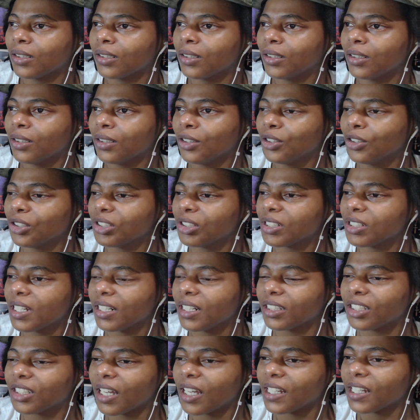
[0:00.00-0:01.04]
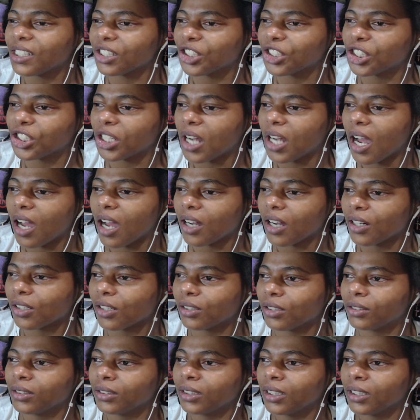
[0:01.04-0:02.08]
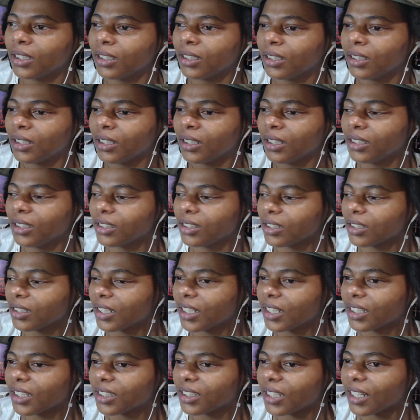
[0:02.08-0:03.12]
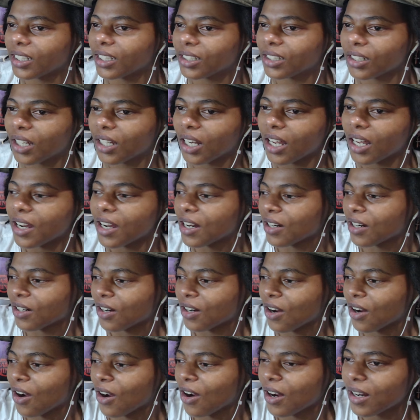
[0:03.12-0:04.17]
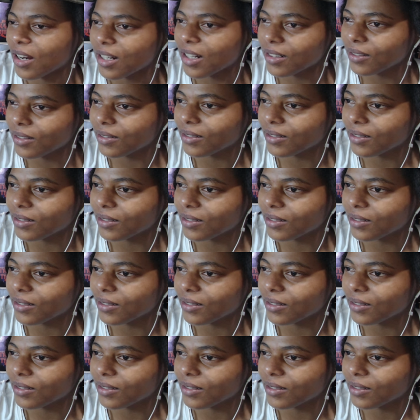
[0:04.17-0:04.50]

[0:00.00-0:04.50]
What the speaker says: You just get a taste of Chicago, he's gonna get a taste of Claire, alright?